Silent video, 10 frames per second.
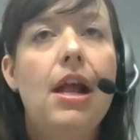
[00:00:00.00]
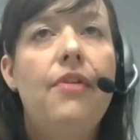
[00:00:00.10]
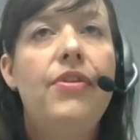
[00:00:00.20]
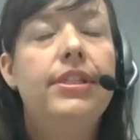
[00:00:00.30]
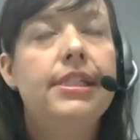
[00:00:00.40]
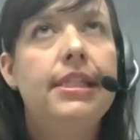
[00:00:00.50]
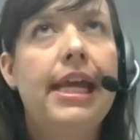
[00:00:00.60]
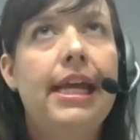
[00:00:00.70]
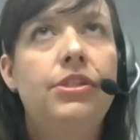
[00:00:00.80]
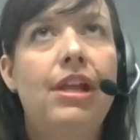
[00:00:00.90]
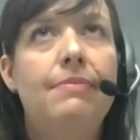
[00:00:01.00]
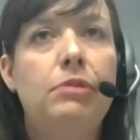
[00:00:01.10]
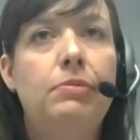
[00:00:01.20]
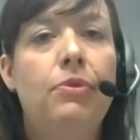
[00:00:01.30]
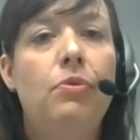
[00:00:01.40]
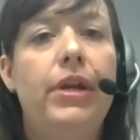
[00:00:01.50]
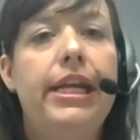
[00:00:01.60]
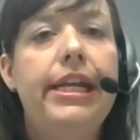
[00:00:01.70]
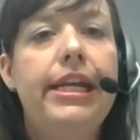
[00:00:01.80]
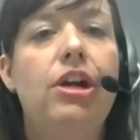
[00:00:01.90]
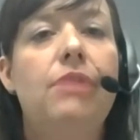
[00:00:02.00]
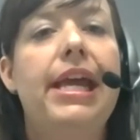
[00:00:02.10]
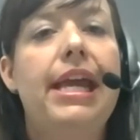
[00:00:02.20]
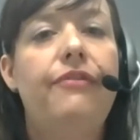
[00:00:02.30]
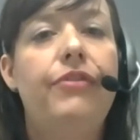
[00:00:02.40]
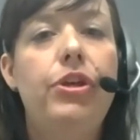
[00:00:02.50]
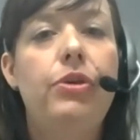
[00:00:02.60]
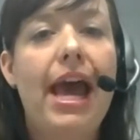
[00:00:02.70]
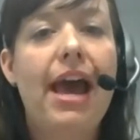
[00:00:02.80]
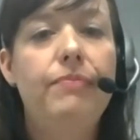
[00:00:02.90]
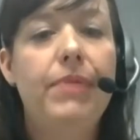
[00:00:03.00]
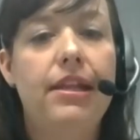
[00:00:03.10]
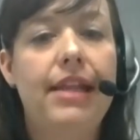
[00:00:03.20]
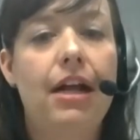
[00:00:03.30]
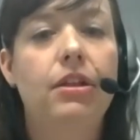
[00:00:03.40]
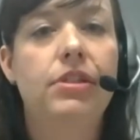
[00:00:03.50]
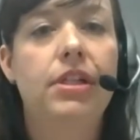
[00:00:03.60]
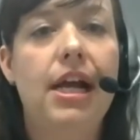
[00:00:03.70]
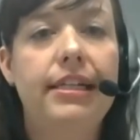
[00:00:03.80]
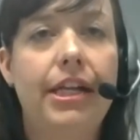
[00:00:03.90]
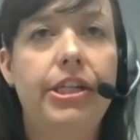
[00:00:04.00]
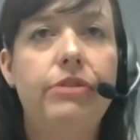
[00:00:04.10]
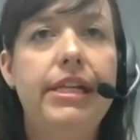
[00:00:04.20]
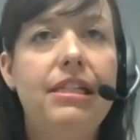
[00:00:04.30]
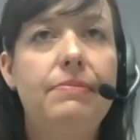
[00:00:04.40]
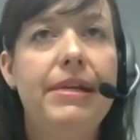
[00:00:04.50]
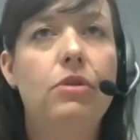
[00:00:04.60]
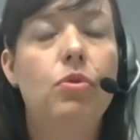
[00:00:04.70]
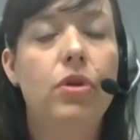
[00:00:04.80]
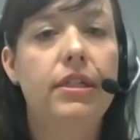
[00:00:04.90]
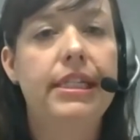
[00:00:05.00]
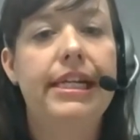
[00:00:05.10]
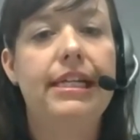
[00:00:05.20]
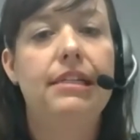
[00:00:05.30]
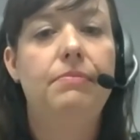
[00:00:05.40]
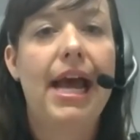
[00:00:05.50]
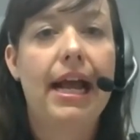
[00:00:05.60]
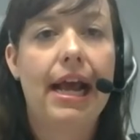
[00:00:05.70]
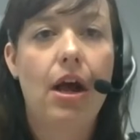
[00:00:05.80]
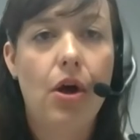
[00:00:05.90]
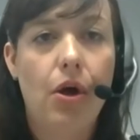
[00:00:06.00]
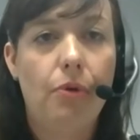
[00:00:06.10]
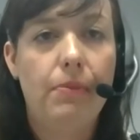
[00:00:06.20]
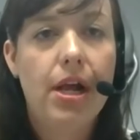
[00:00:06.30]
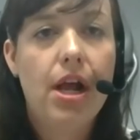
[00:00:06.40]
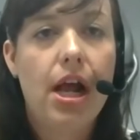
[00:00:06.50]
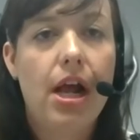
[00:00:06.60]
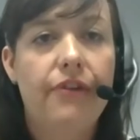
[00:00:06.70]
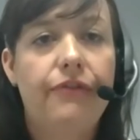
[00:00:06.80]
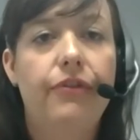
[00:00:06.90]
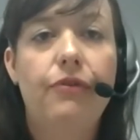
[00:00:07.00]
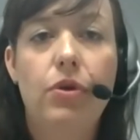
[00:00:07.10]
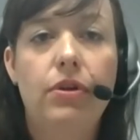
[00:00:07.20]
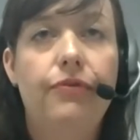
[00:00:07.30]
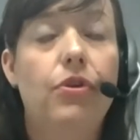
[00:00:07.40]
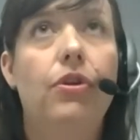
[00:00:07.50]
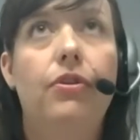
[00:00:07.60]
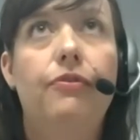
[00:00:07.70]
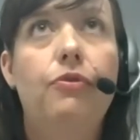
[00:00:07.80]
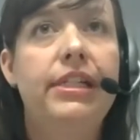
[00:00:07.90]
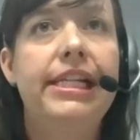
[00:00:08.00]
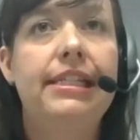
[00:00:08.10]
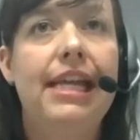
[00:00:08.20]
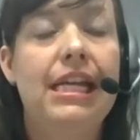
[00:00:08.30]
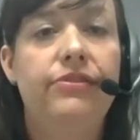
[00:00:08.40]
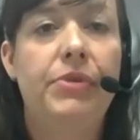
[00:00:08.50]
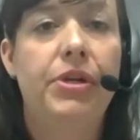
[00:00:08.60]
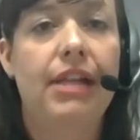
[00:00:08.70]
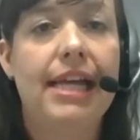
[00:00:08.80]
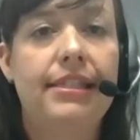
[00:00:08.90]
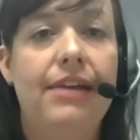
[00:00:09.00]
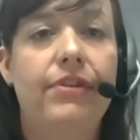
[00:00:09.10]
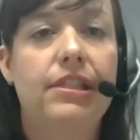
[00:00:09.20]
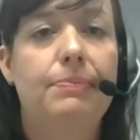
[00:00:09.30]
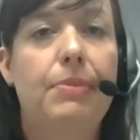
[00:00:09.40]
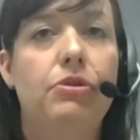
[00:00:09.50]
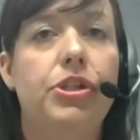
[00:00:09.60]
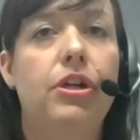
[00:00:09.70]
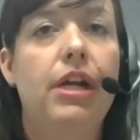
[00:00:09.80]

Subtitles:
This isn't the answer that most people want to hear, but if you have been in that close contact, you need to be quarantined back at home for 14 days from your last day of exposure.